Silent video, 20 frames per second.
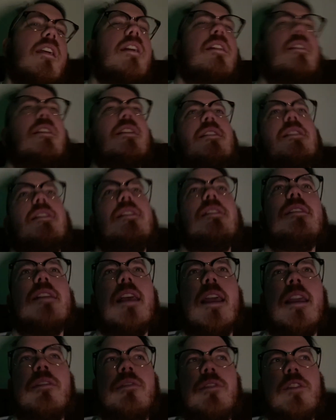This is
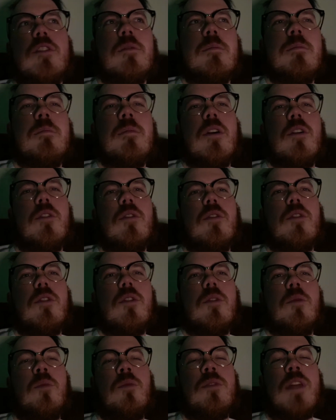a film
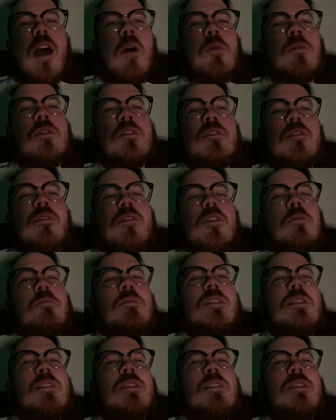that was filmed